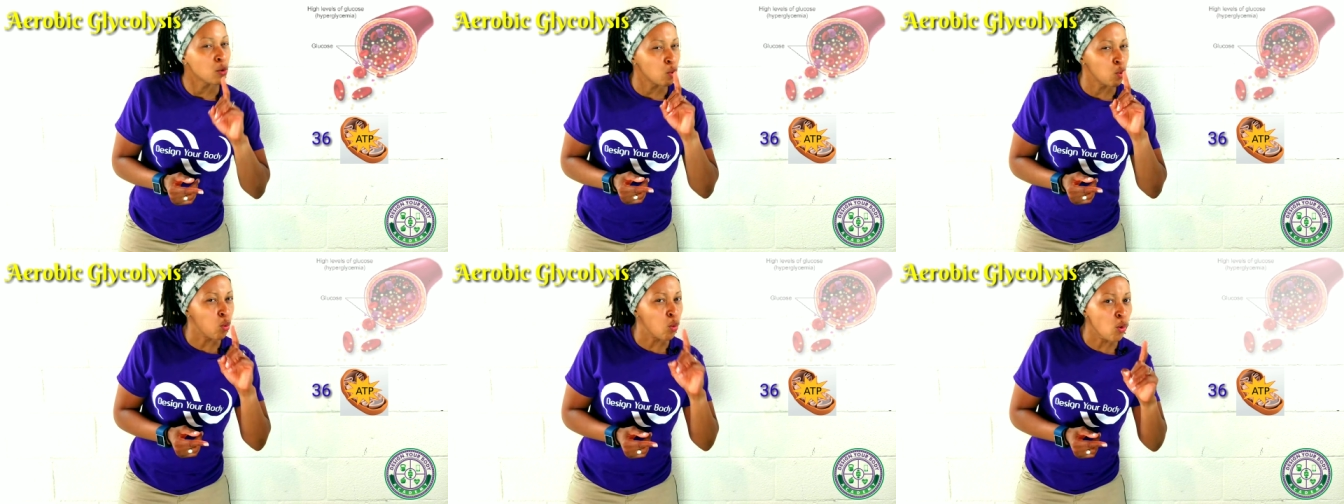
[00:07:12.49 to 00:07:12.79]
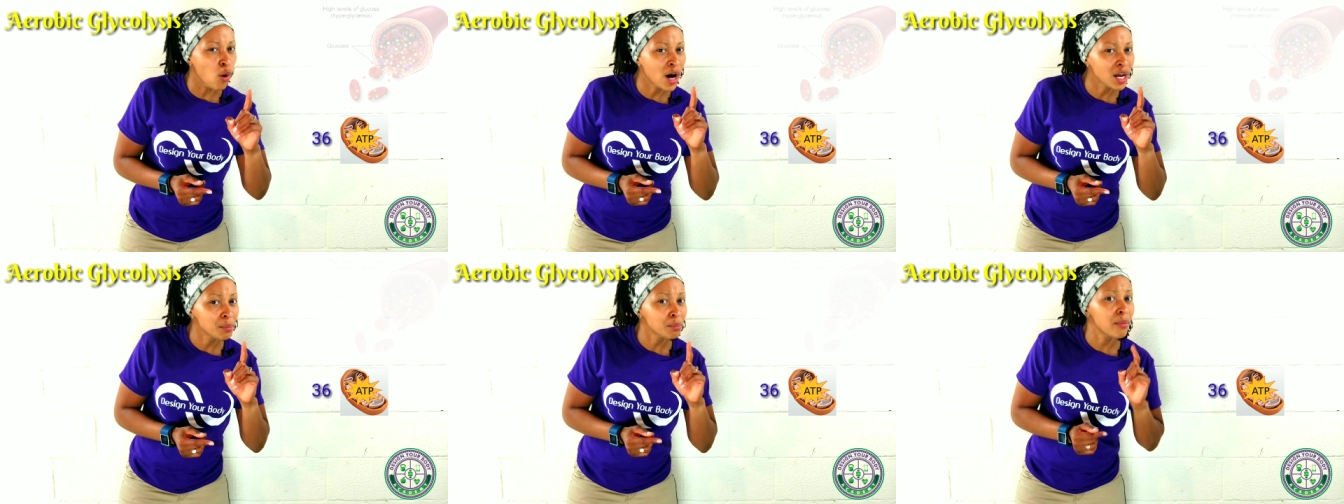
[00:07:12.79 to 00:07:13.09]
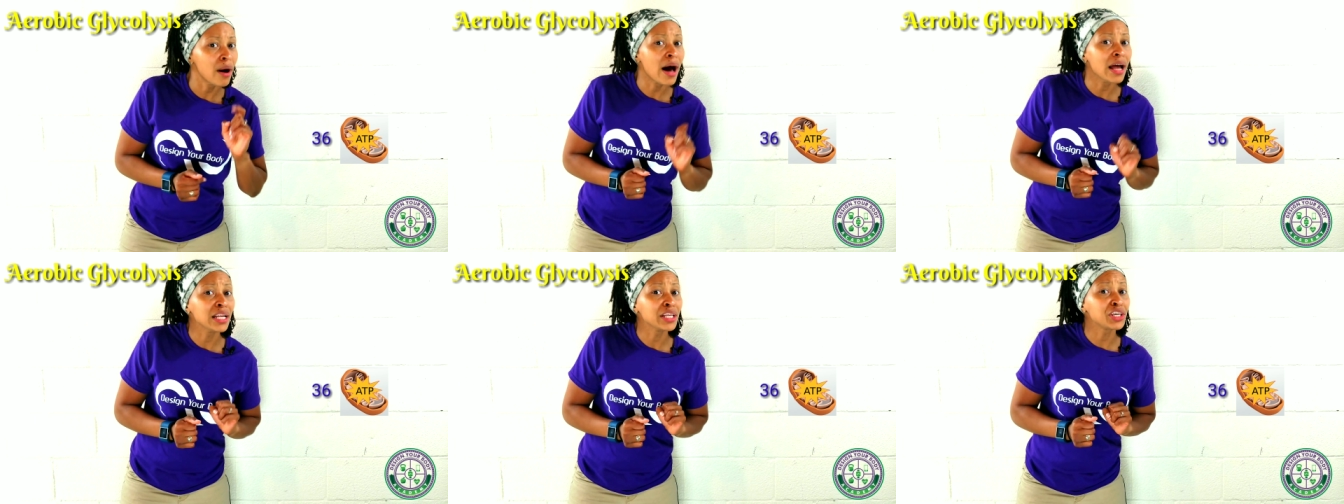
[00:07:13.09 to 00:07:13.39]
1
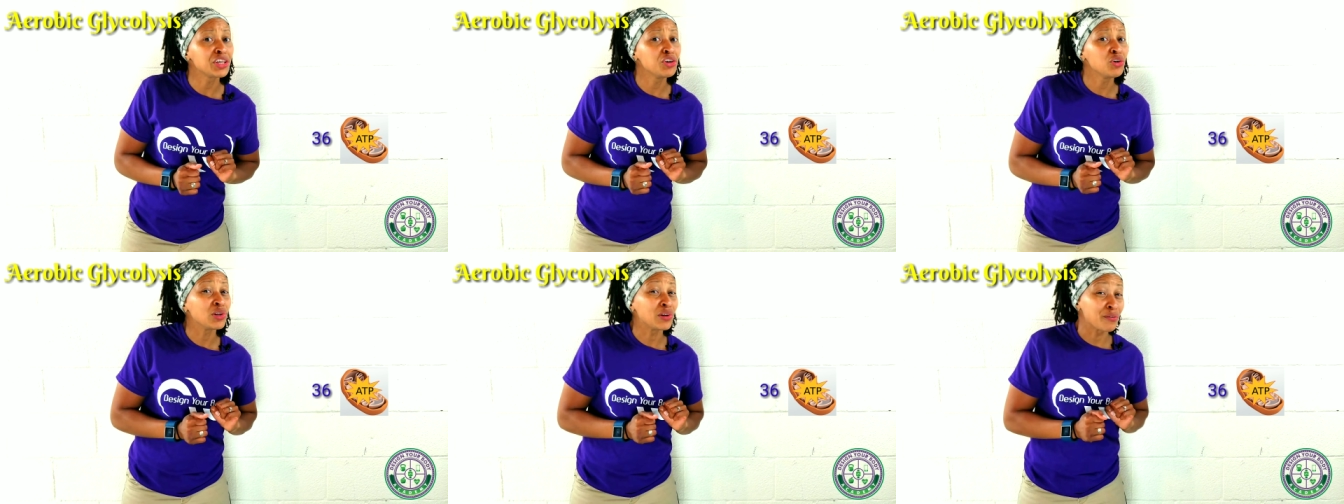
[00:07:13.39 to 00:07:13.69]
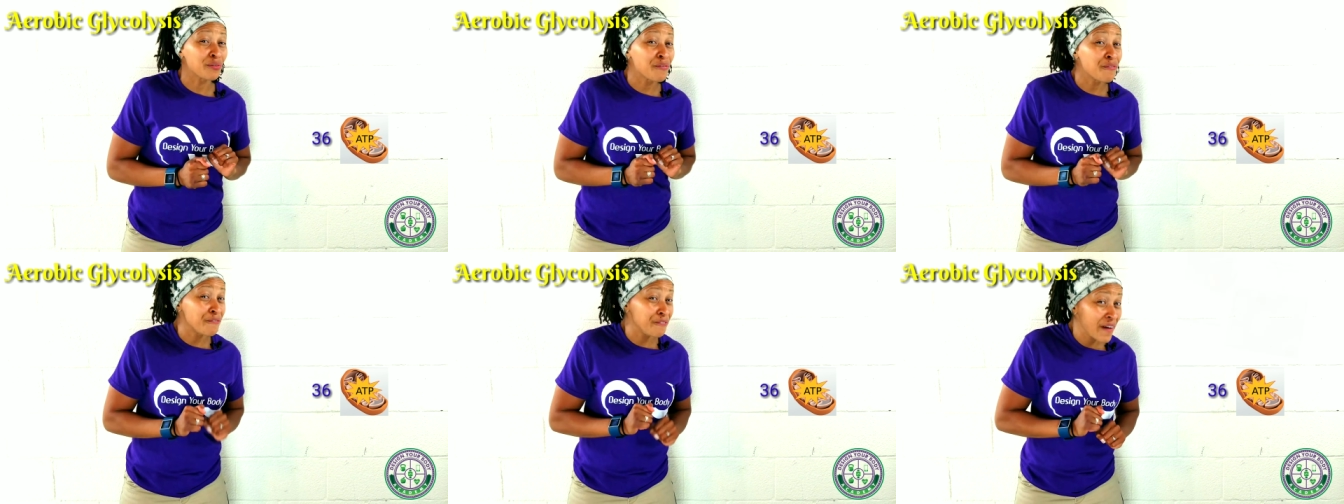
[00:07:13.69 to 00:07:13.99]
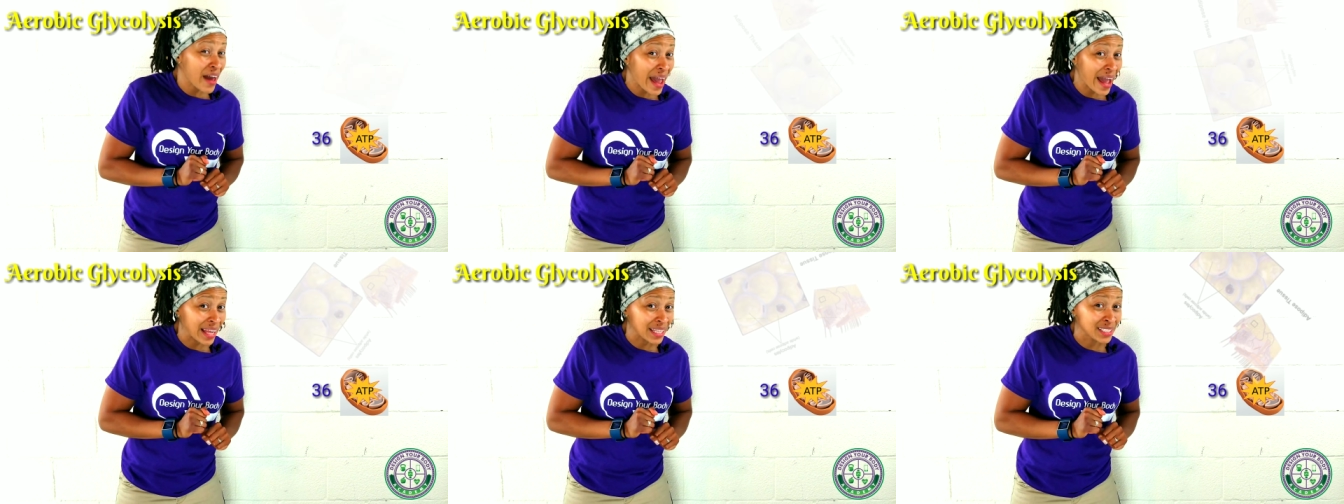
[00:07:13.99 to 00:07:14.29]
molecule of
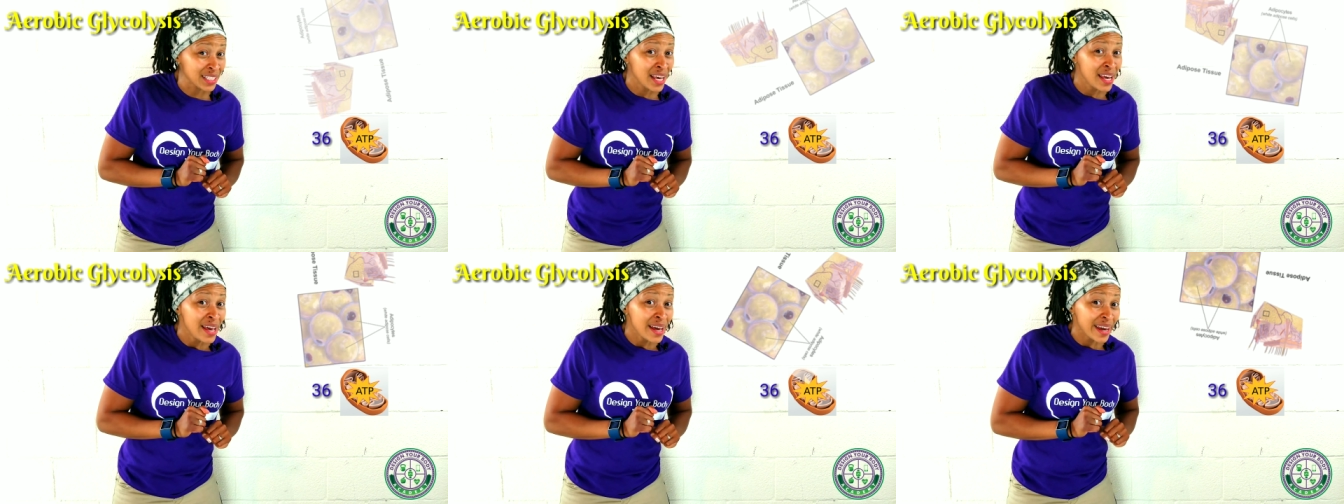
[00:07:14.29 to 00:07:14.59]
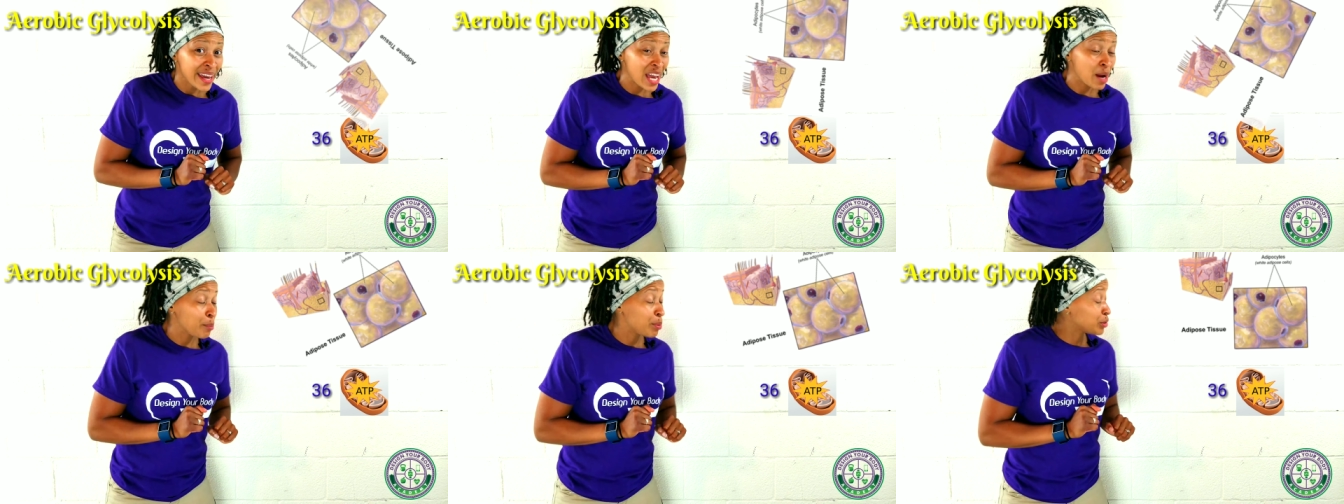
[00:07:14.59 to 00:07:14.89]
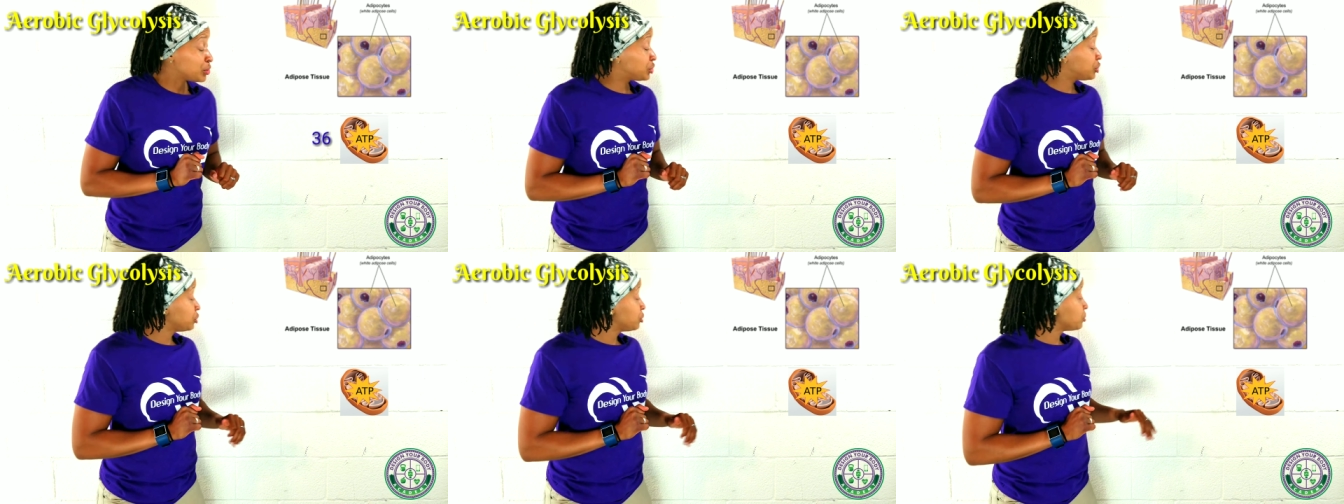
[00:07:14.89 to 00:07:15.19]
fat can
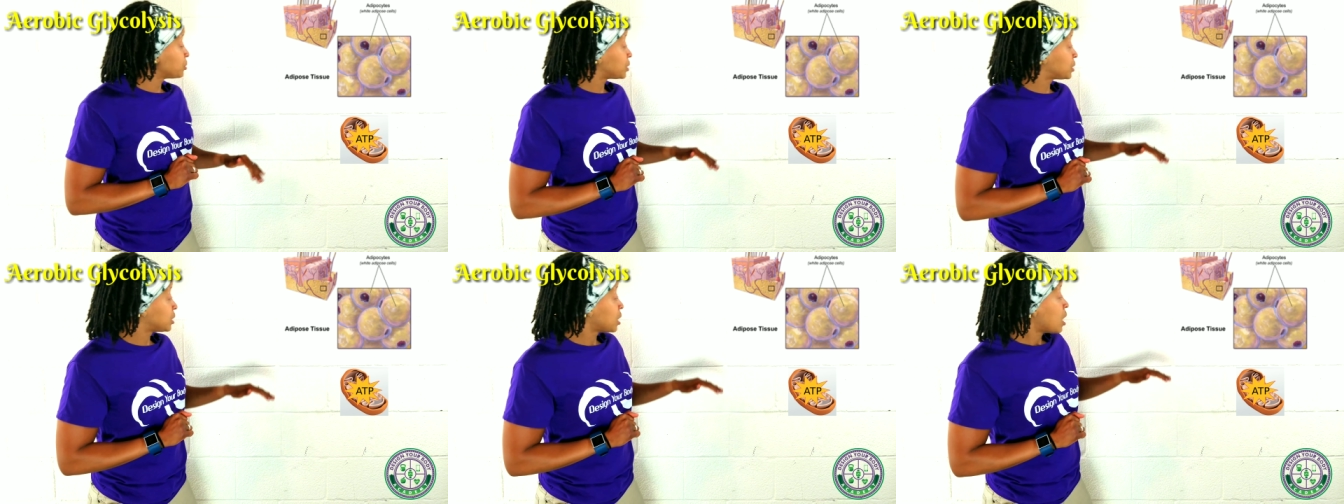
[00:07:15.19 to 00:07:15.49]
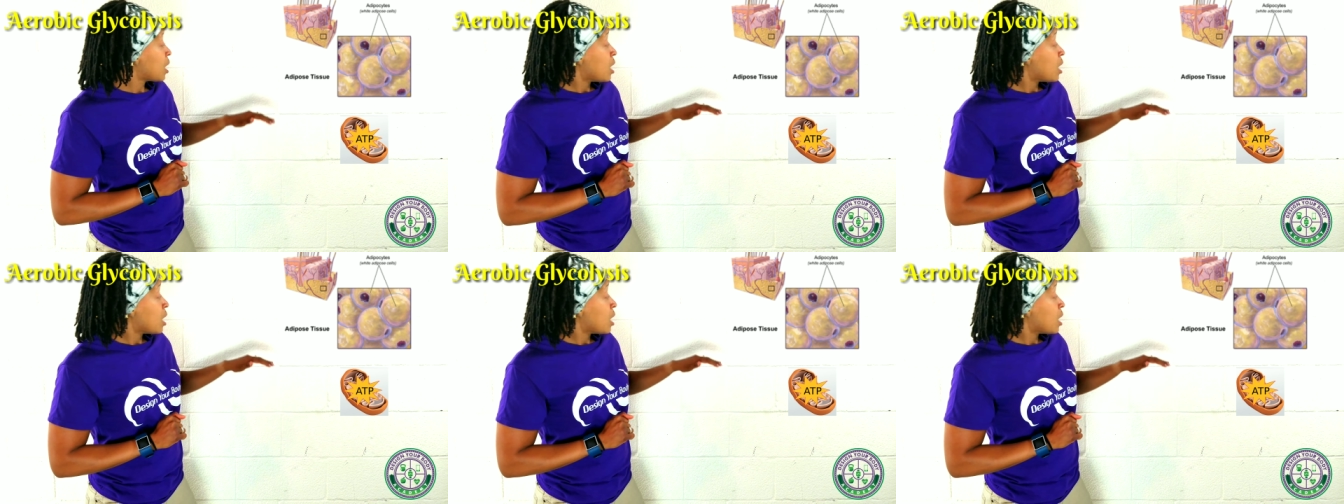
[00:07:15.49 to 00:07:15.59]
produce